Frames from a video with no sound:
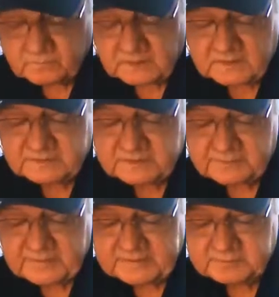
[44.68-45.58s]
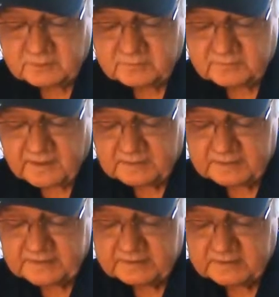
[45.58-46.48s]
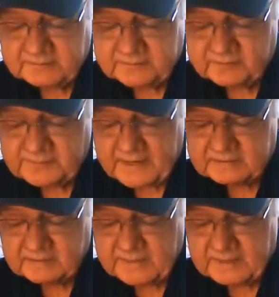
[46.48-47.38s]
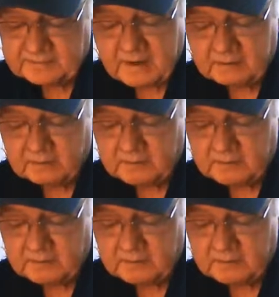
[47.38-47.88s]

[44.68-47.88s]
Is the pace profile leader, comes off back-to-back power